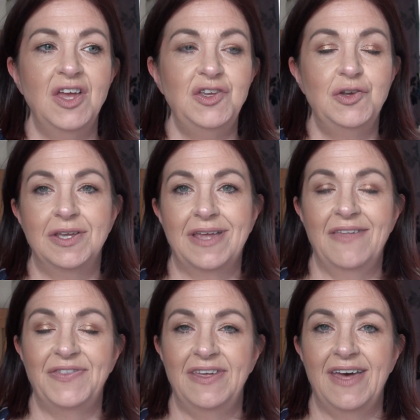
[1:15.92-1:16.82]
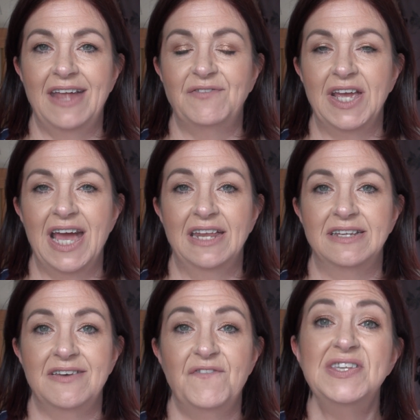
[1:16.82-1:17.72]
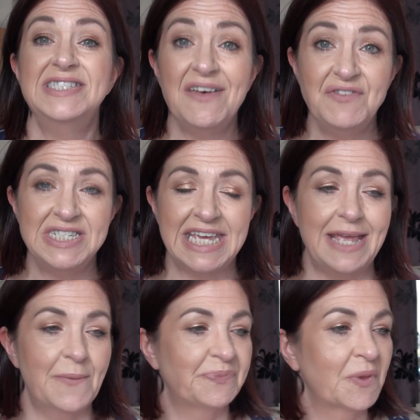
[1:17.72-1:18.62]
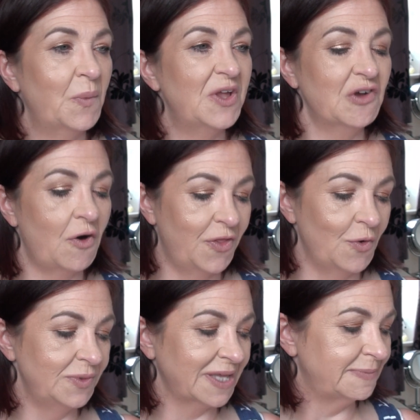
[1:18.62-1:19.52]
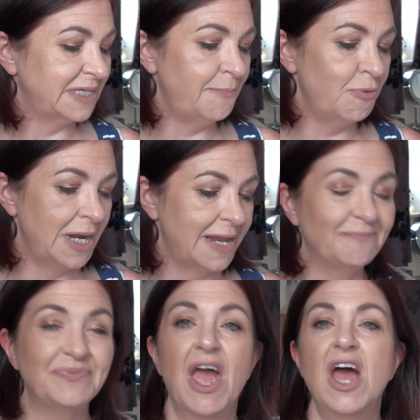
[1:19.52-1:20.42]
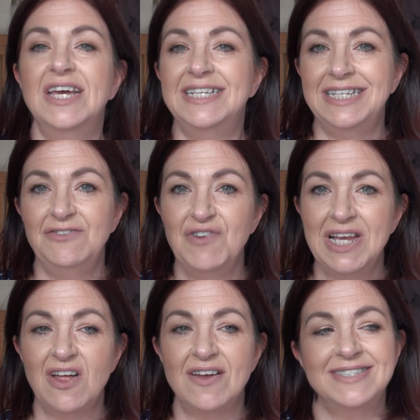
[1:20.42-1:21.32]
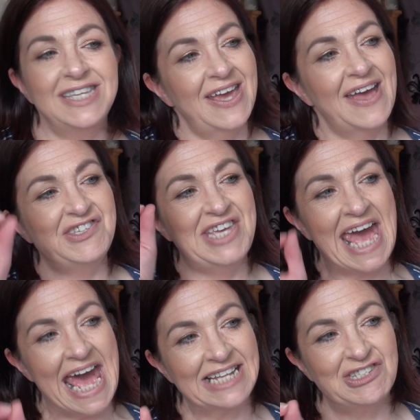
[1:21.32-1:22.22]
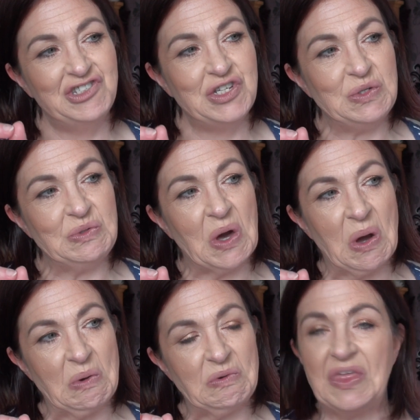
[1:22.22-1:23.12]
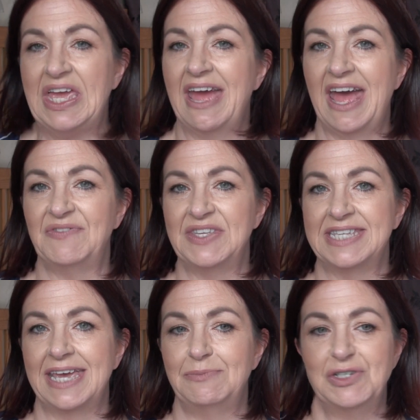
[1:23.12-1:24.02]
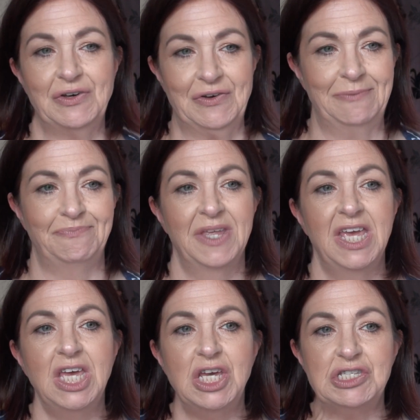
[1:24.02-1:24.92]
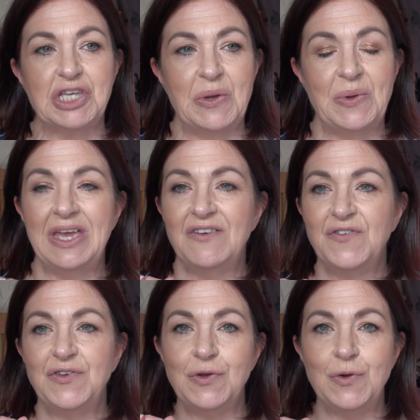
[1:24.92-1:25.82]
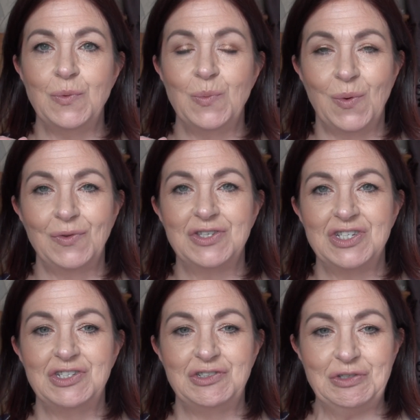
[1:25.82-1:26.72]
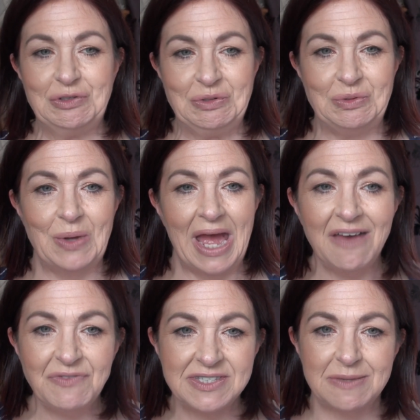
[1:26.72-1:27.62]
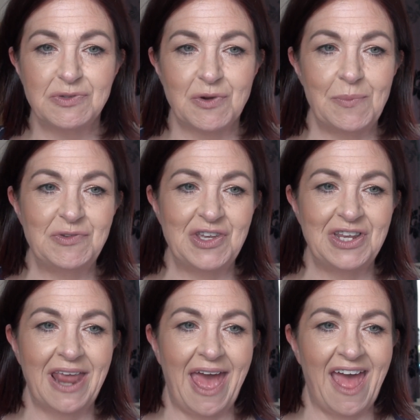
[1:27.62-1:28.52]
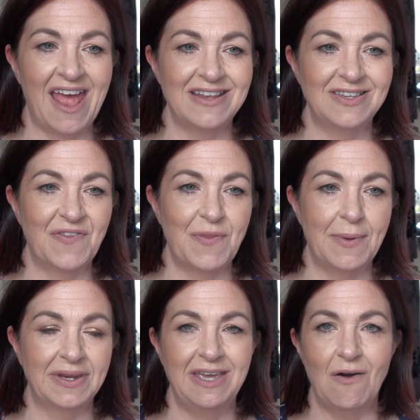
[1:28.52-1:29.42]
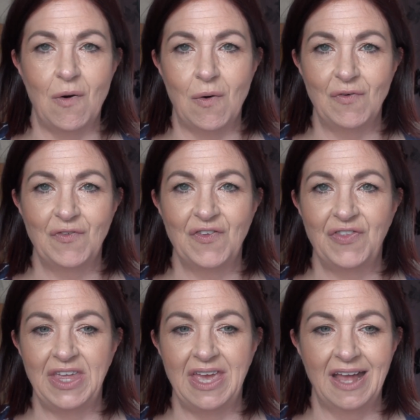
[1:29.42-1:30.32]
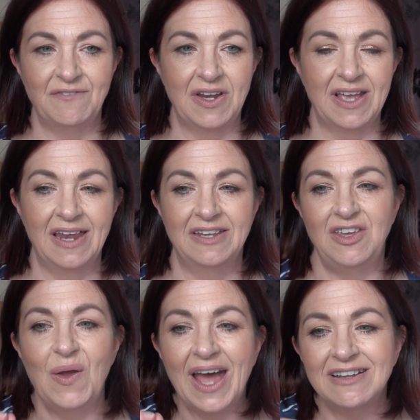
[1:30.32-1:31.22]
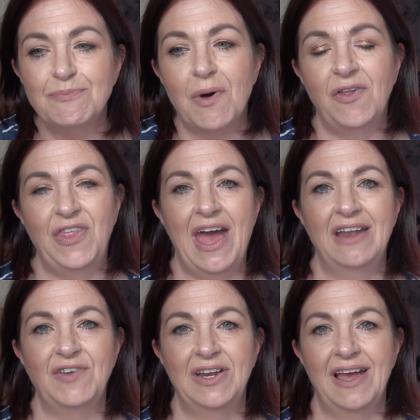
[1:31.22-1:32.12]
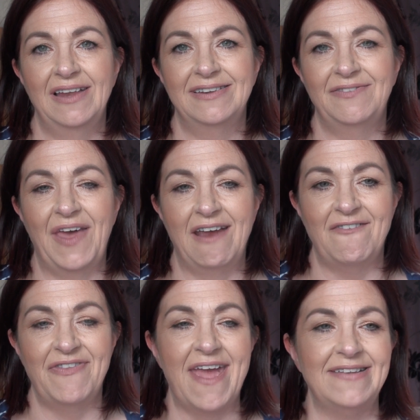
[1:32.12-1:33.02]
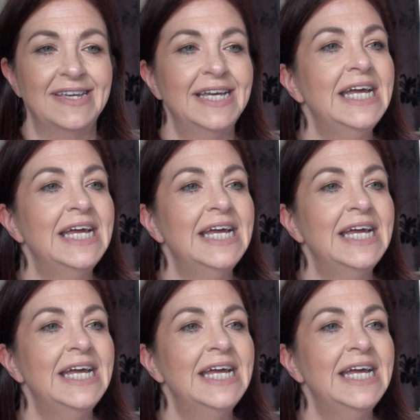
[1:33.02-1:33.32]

you could get the advent calendar for £70, which I thought was absolutely brilliant. Didn't realise that you actually had to do the whole thing at the same time. So if you wanted to have the subscription and the money off the advent calendar, you had to buy the advent calendar there and then.